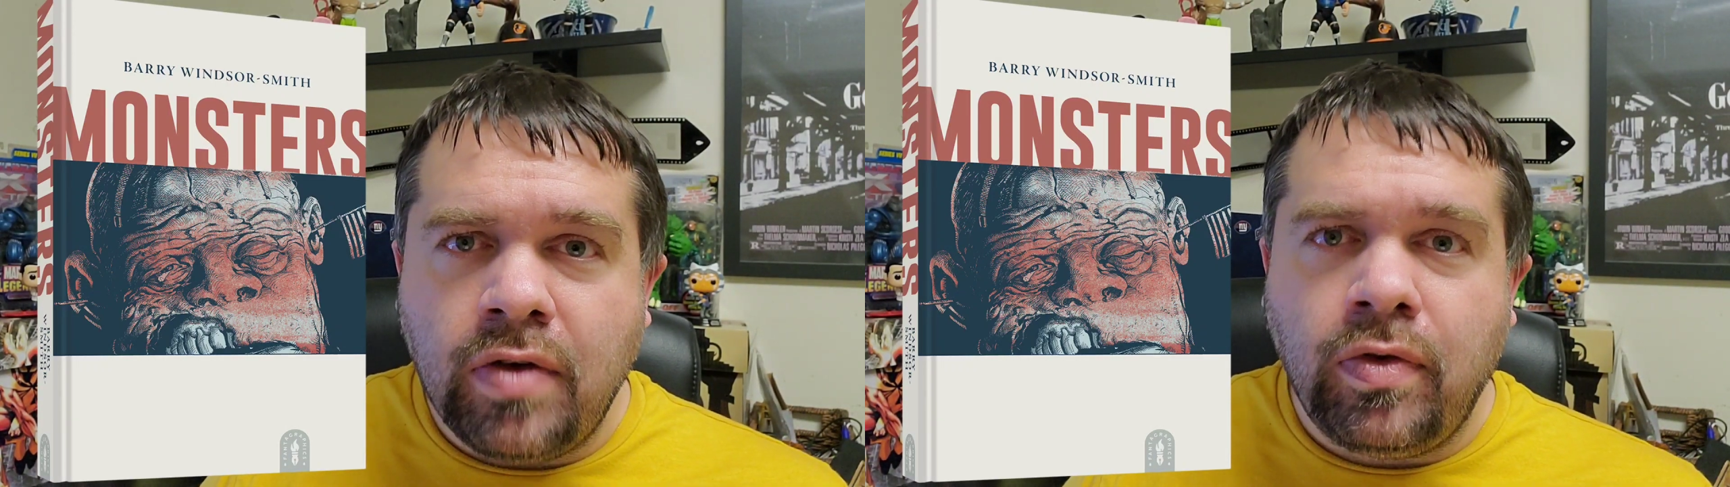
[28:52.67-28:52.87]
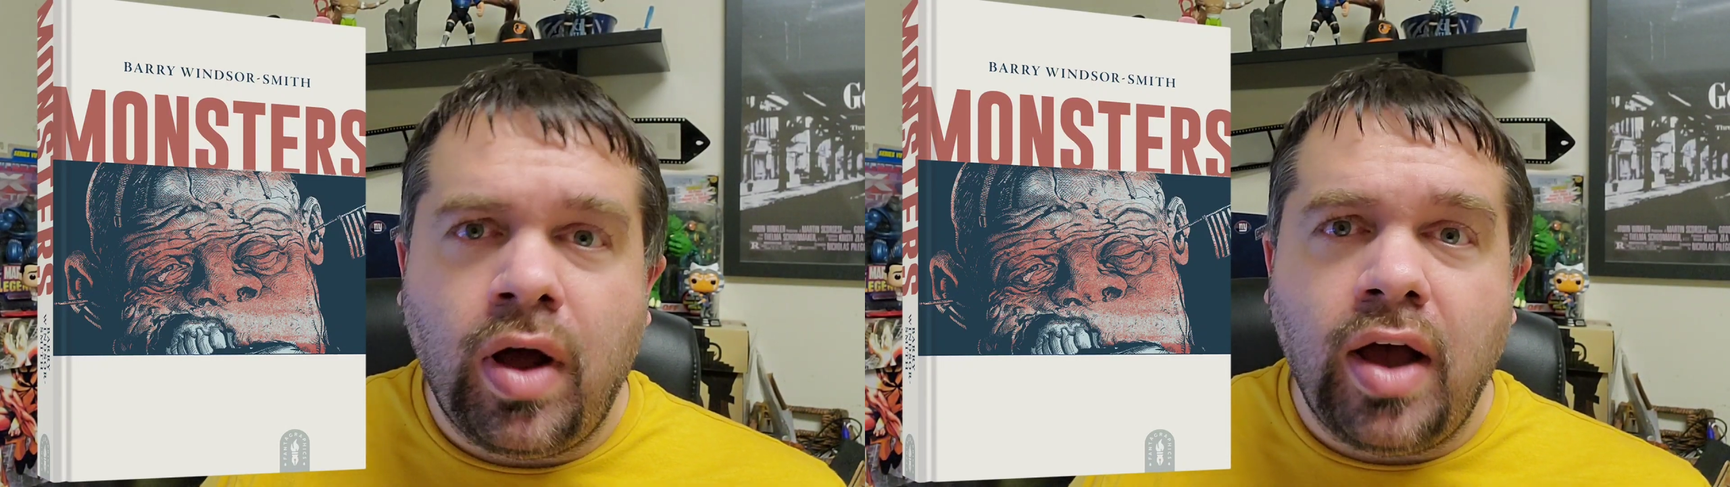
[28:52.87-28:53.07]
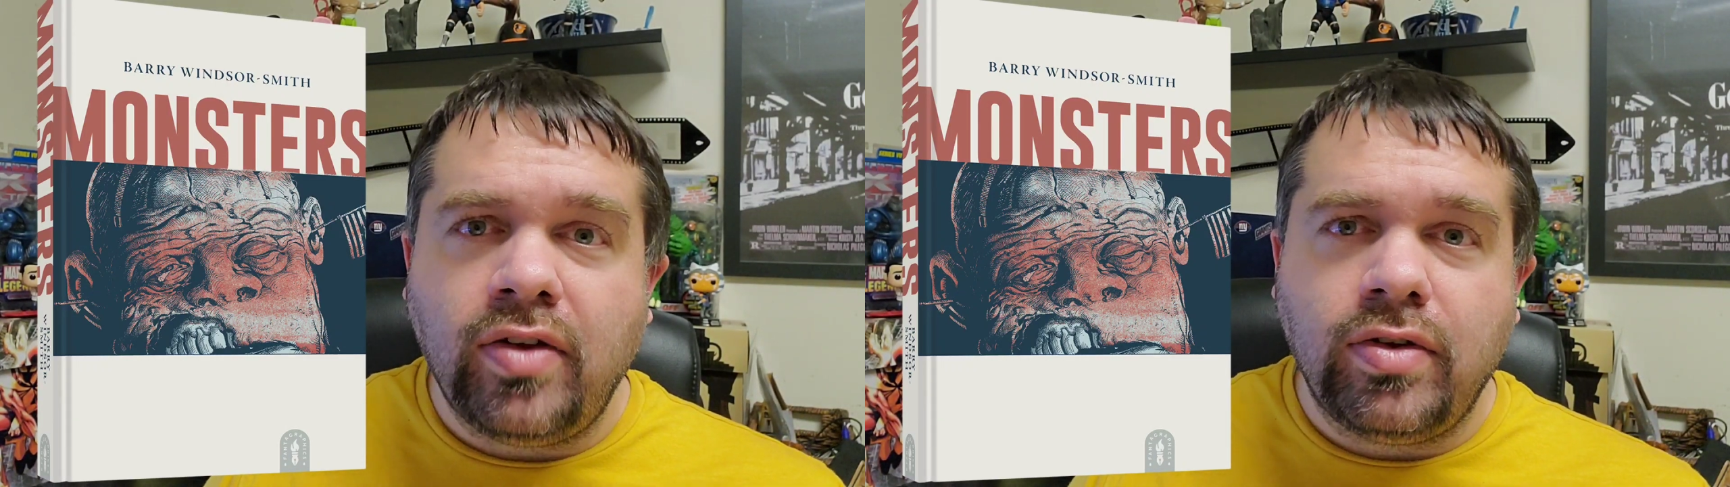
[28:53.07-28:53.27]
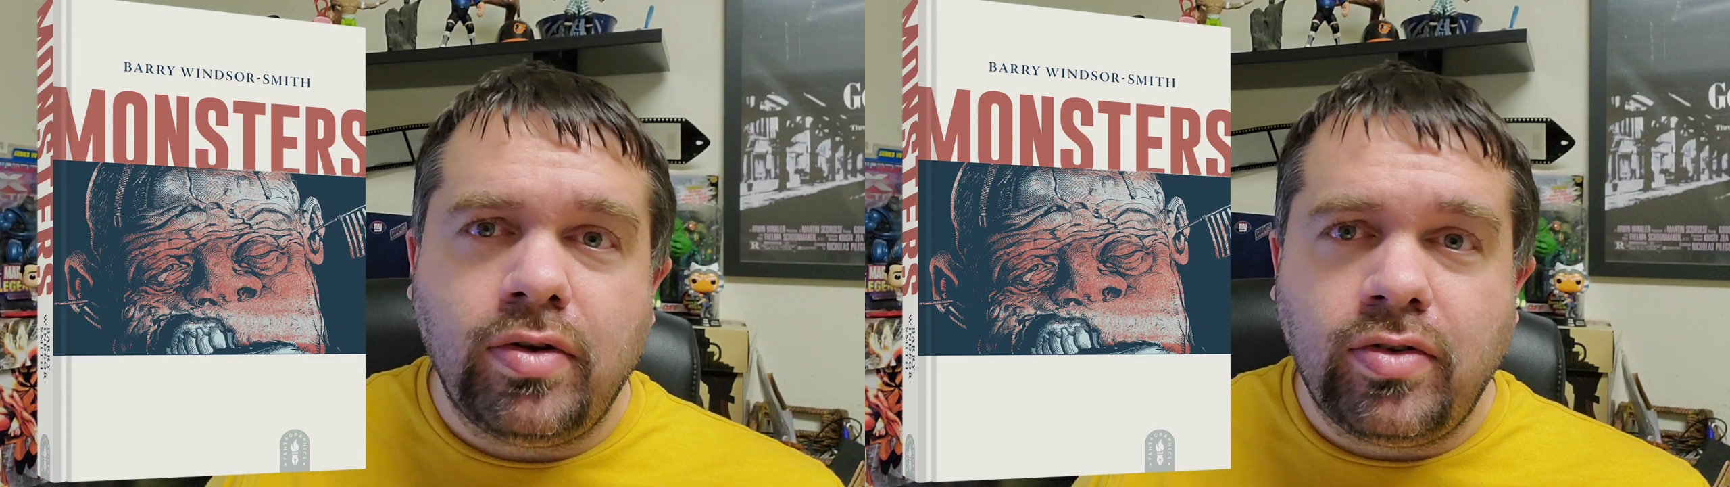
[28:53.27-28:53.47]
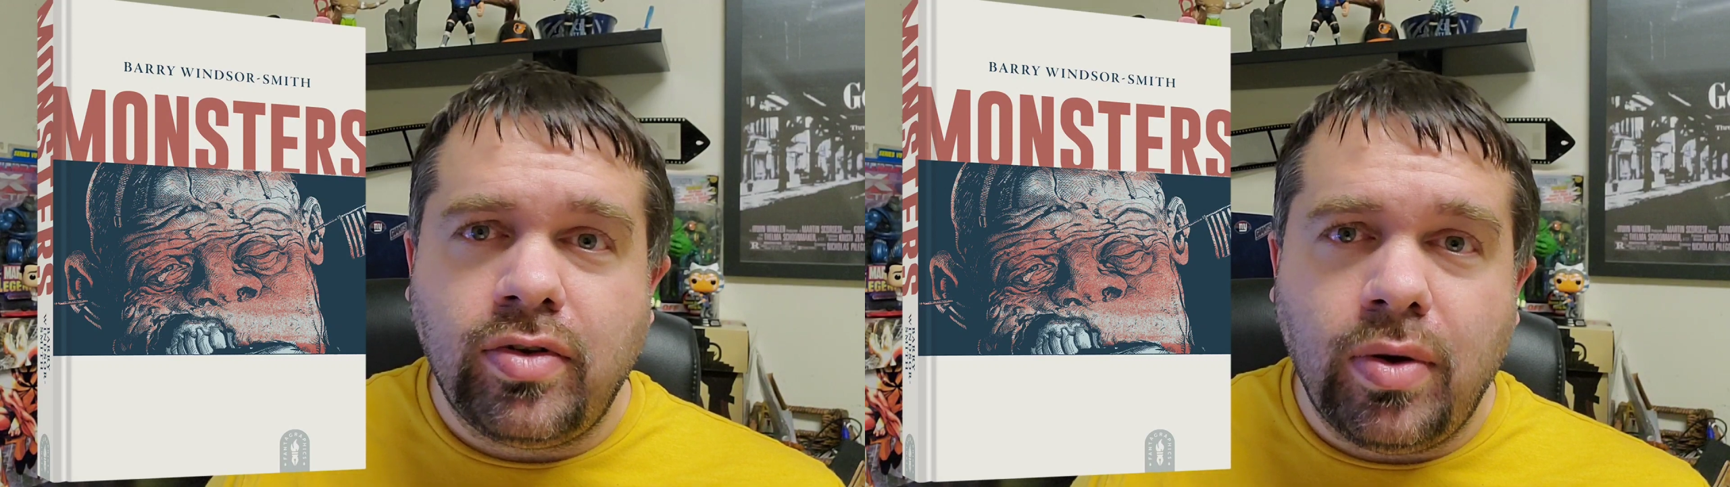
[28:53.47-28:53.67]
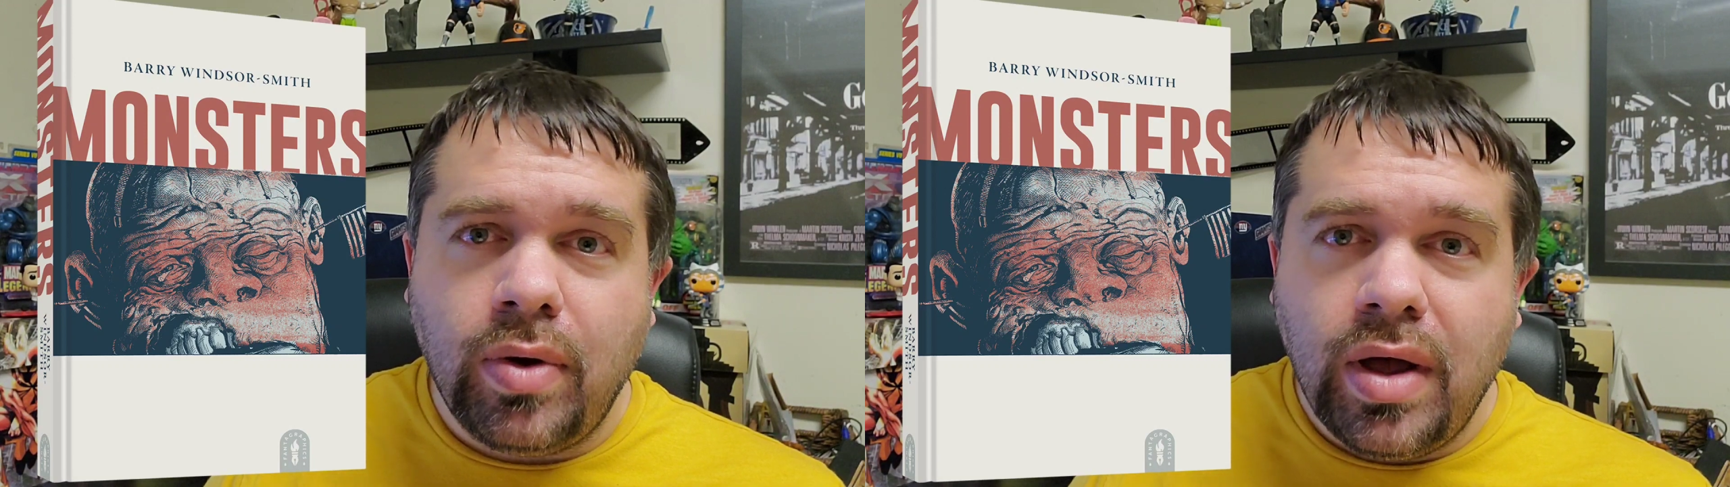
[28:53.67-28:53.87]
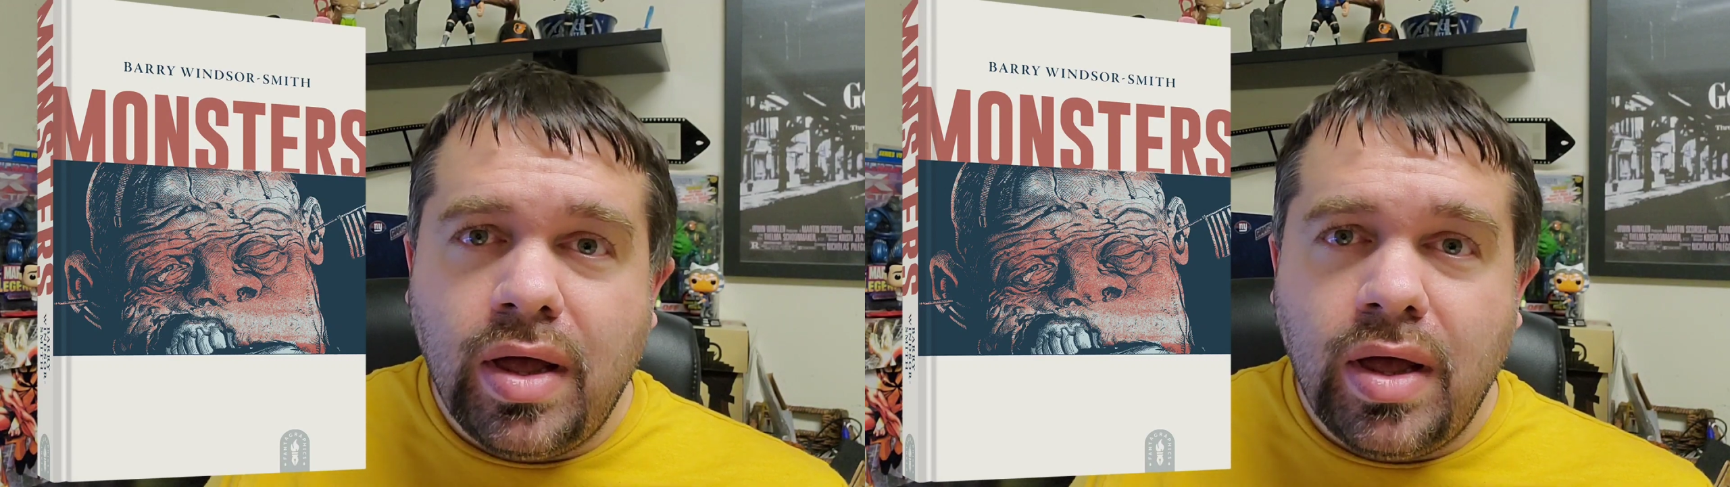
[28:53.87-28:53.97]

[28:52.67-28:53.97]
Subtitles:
for Eisner. So